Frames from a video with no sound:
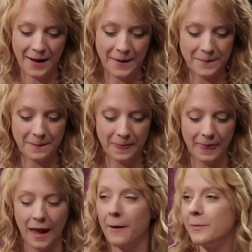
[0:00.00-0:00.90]
is on a
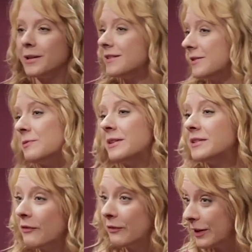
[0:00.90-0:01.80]
first date with
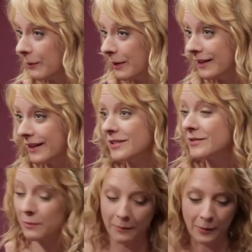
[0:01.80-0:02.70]
Dolly, a charming
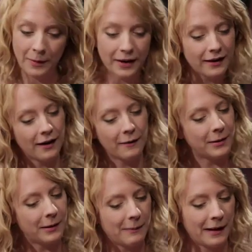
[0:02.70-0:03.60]
and friendly young
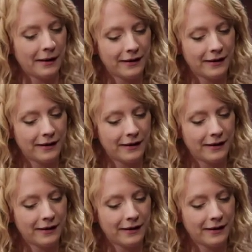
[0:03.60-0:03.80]
woman.